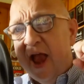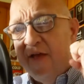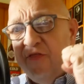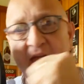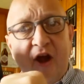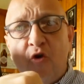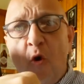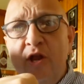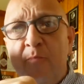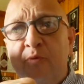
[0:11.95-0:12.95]
and they are
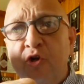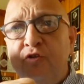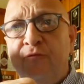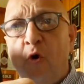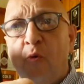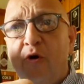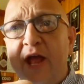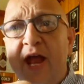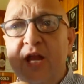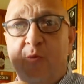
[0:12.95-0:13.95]
going to push
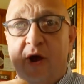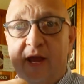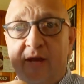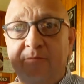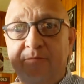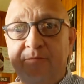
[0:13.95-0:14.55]
forward anyway.